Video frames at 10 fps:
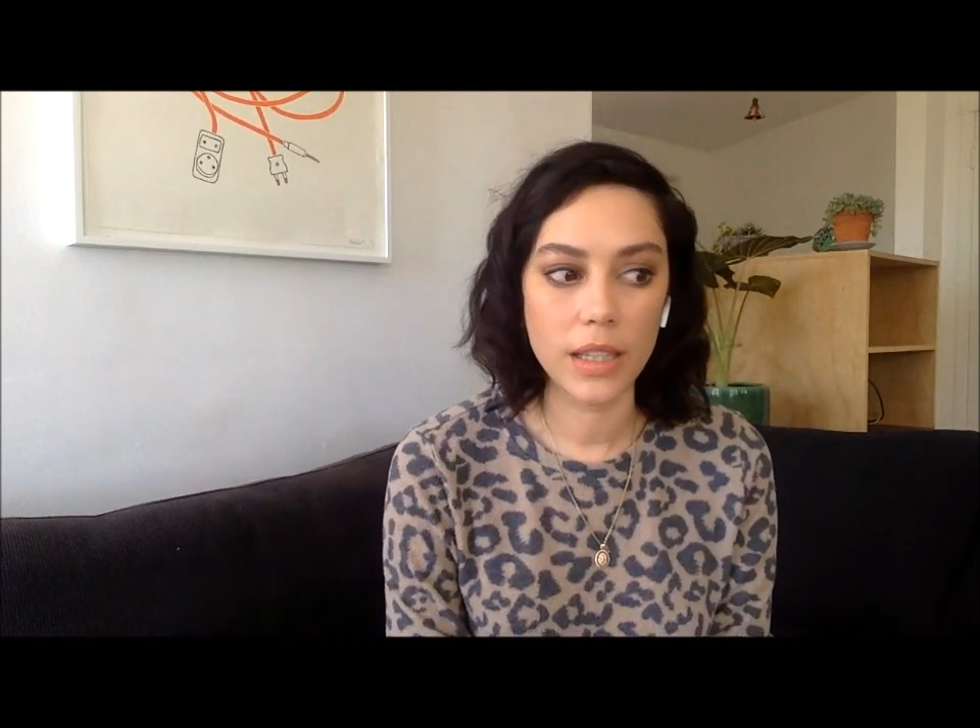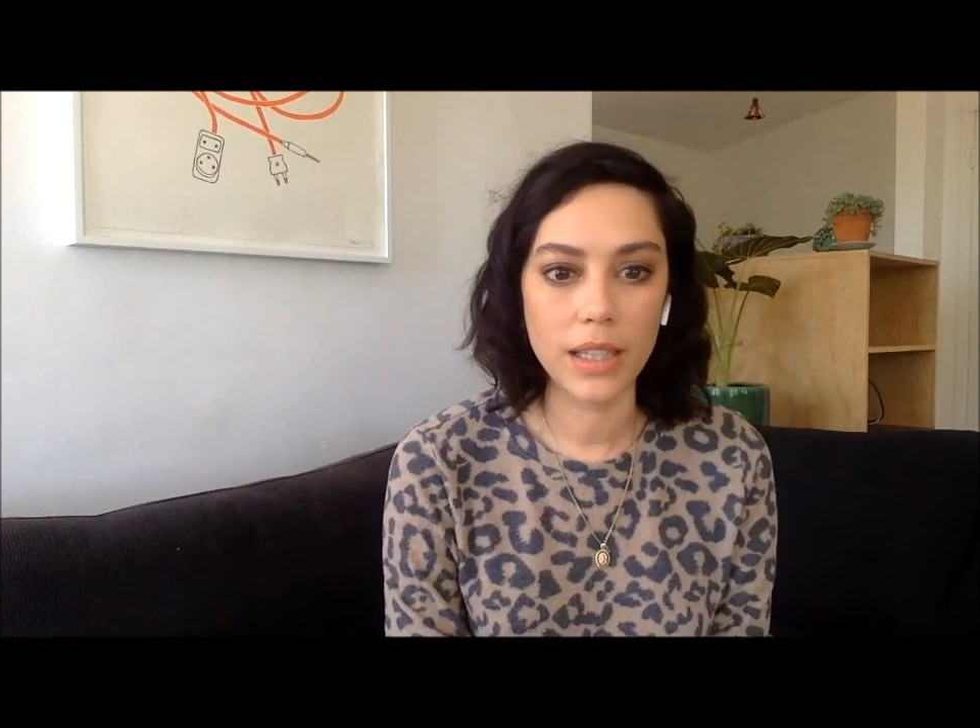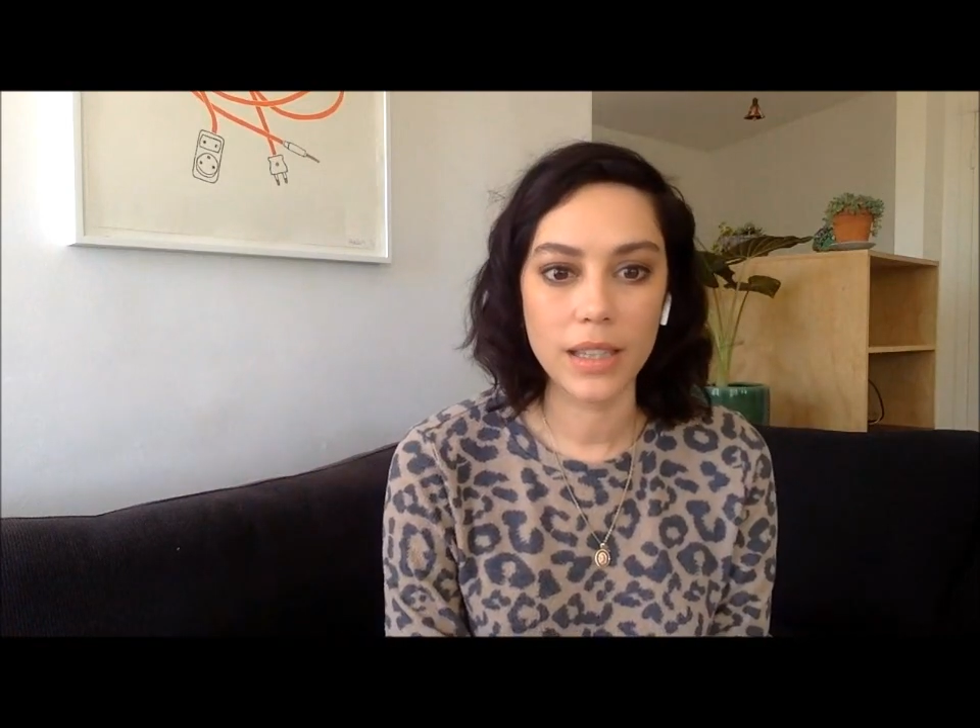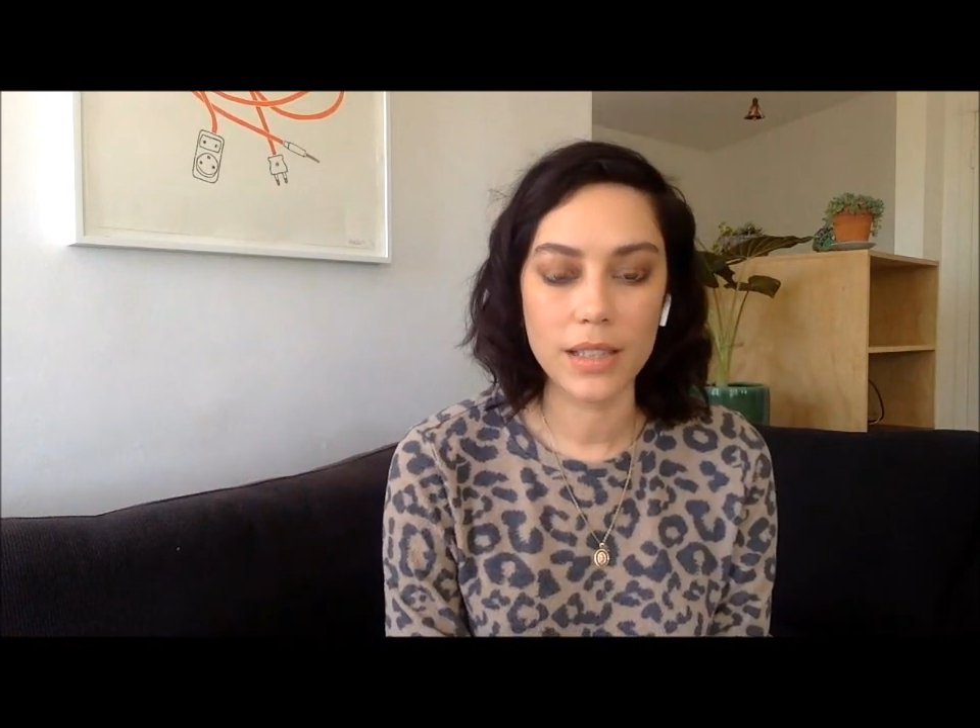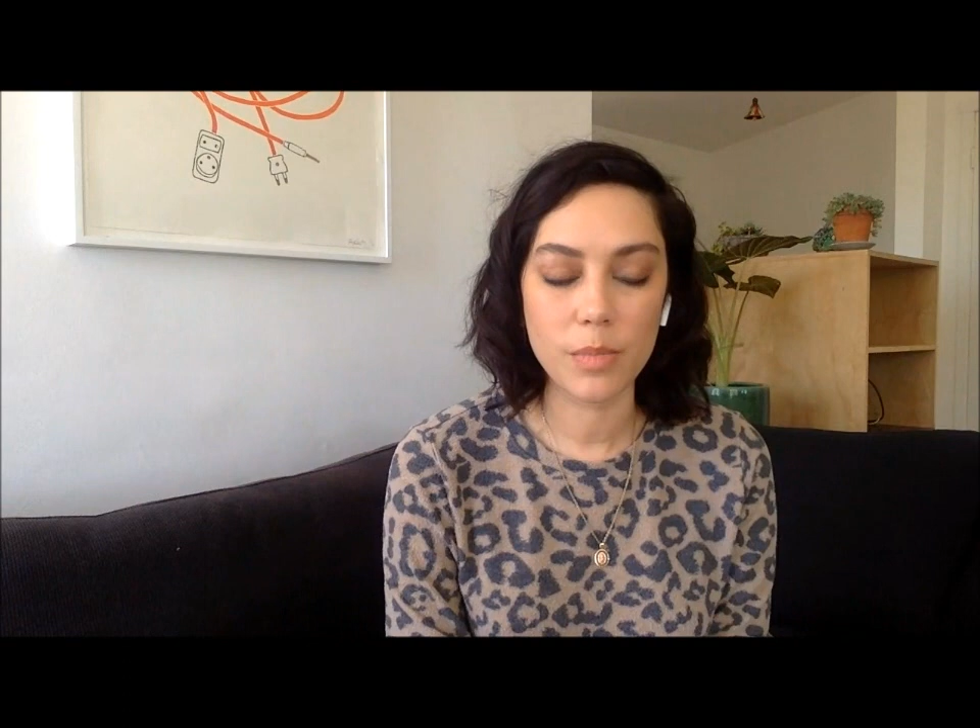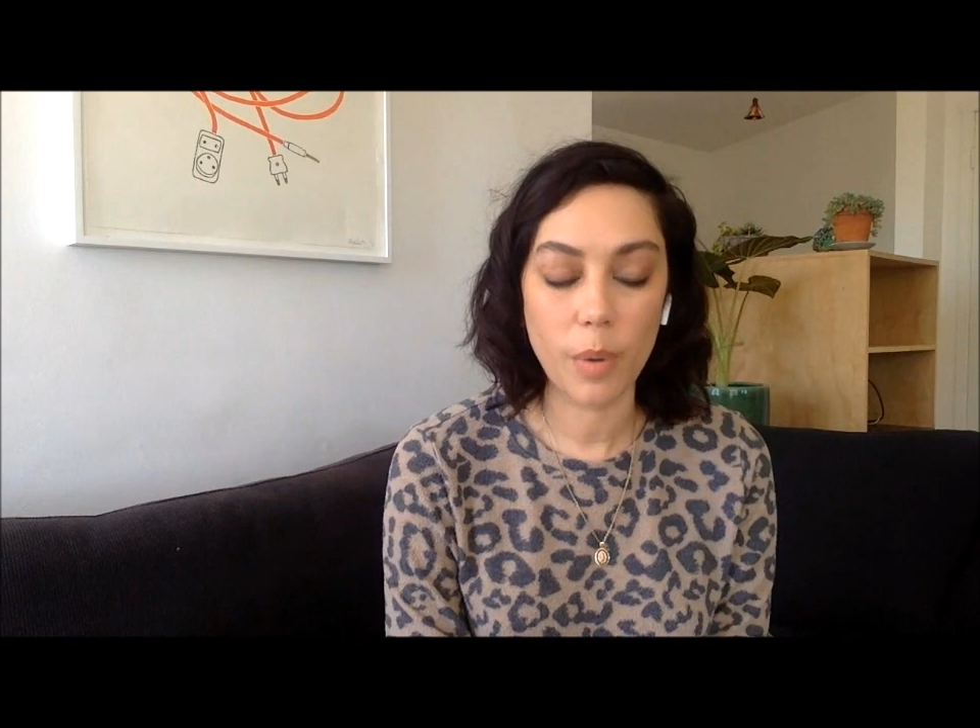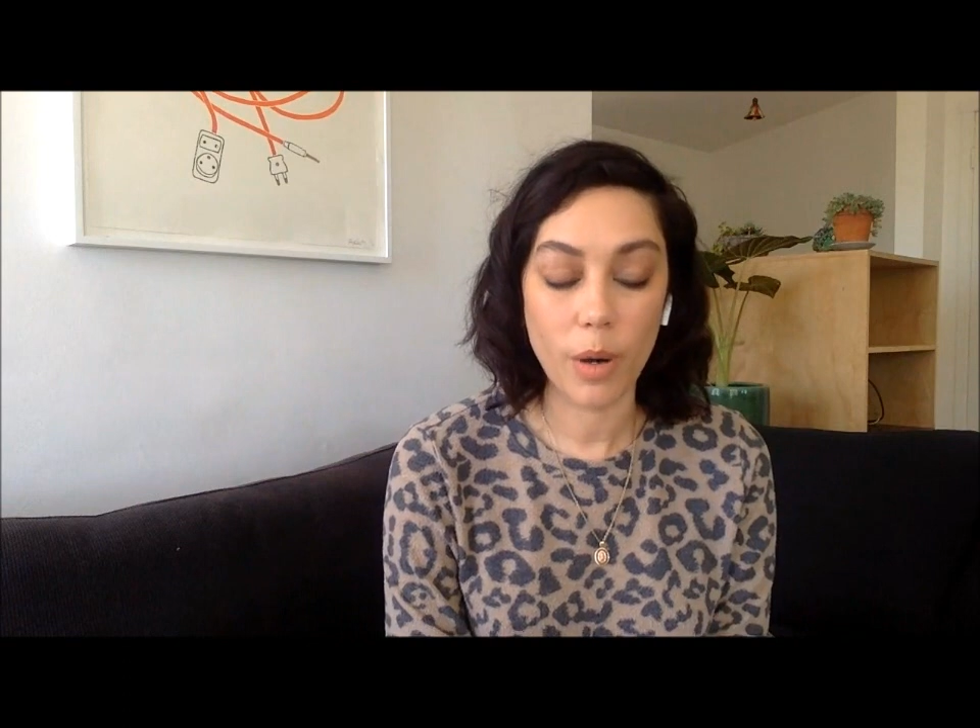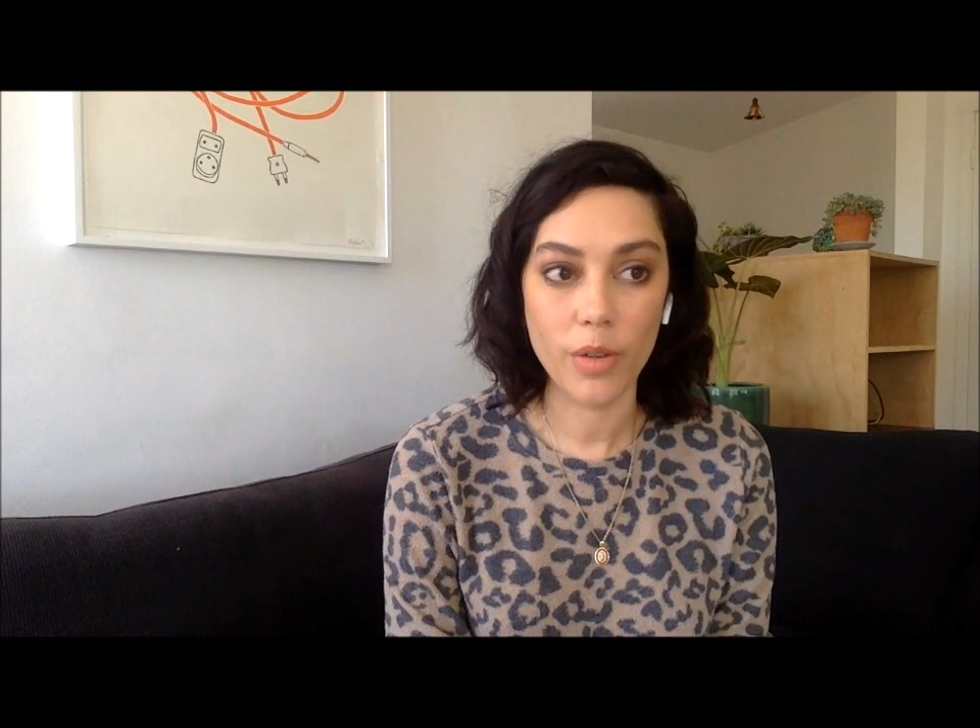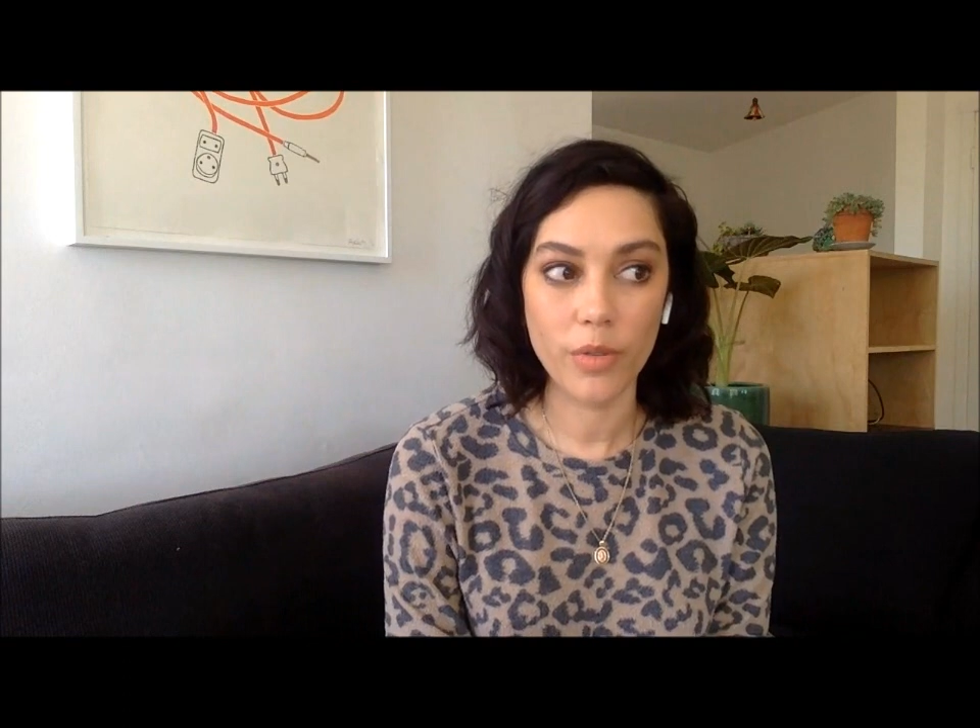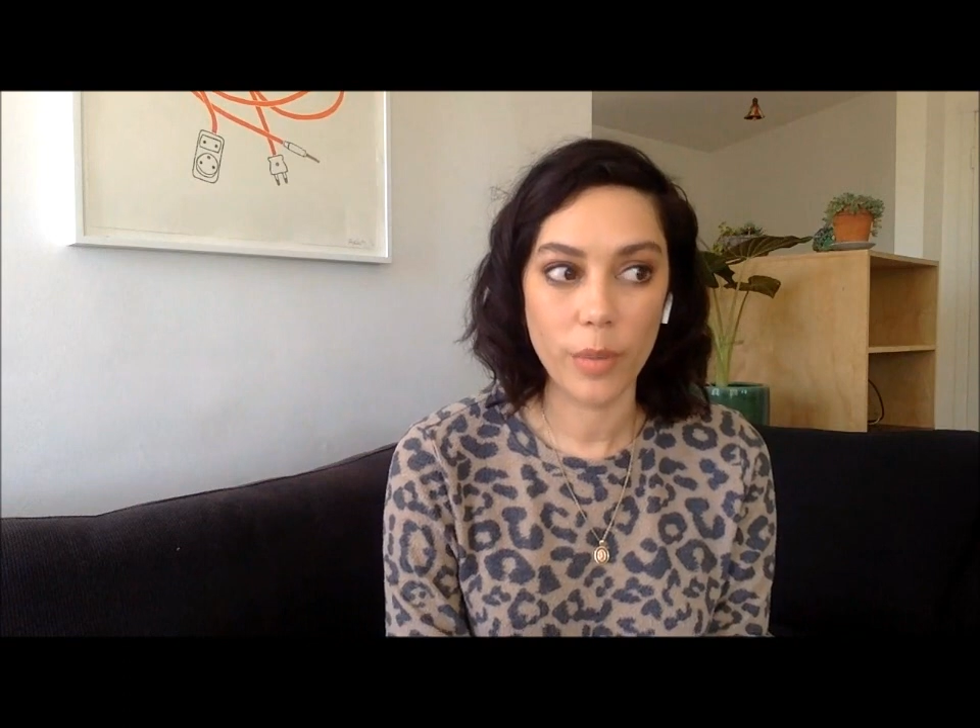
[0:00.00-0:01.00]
that that's part of,